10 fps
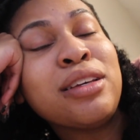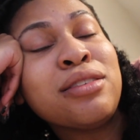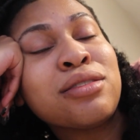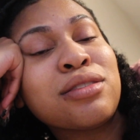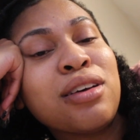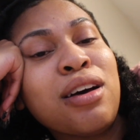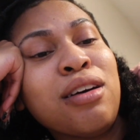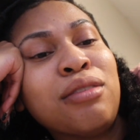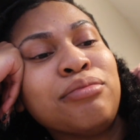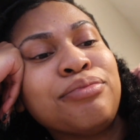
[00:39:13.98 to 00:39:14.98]
is
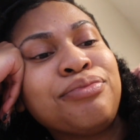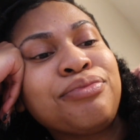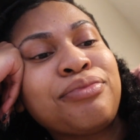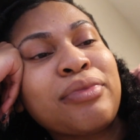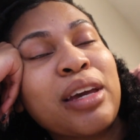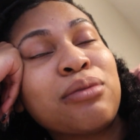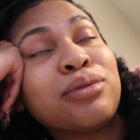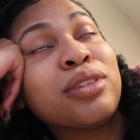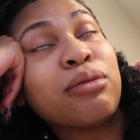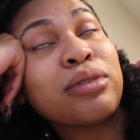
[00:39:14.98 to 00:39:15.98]
um I
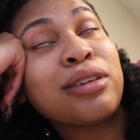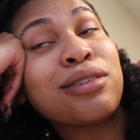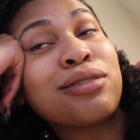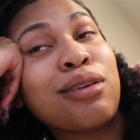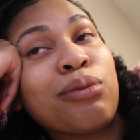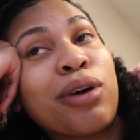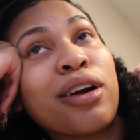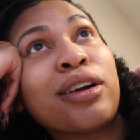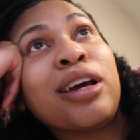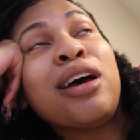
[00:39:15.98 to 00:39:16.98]
was I was gonna say the
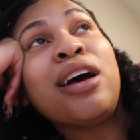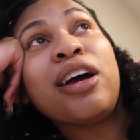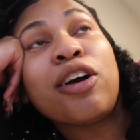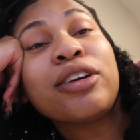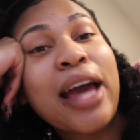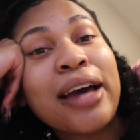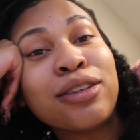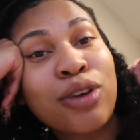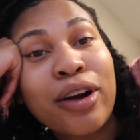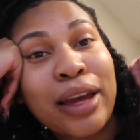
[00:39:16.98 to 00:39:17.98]
word her dad
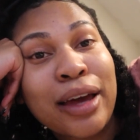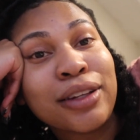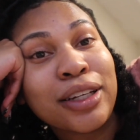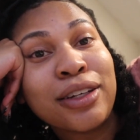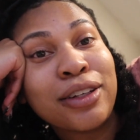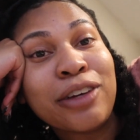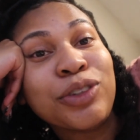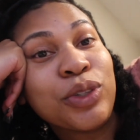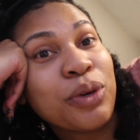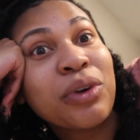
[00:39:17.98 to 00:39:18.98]
is R. Kelly, if
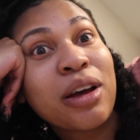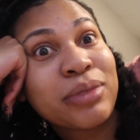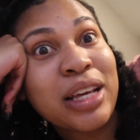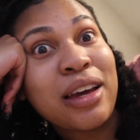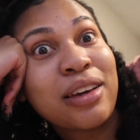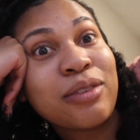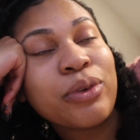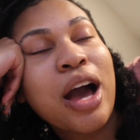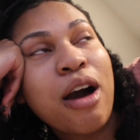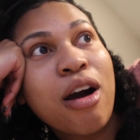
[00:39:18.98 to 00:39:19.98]
you get what I'm saying,
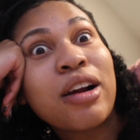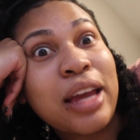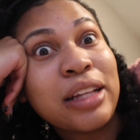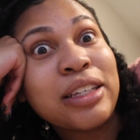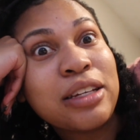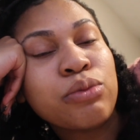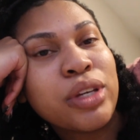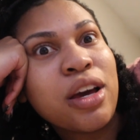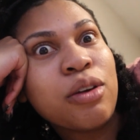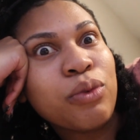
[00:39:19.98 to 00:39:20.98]
with how R. Kelly is
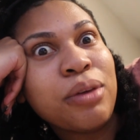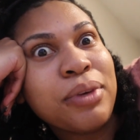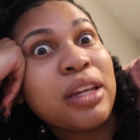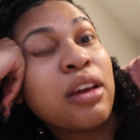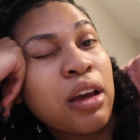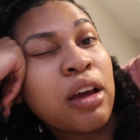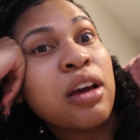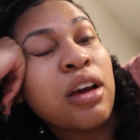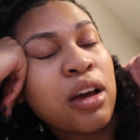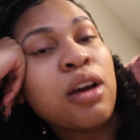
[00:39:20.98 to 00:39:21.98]
with young women,
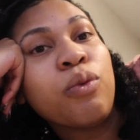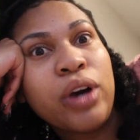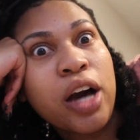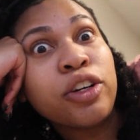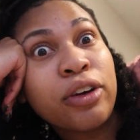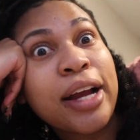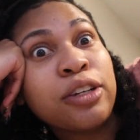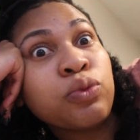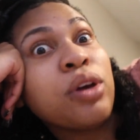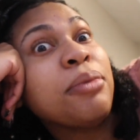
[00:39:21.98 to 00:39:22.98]
with
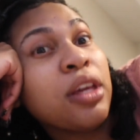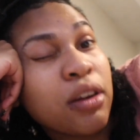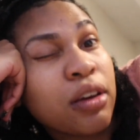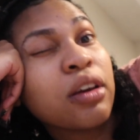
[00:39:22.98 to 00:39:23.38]
underage women.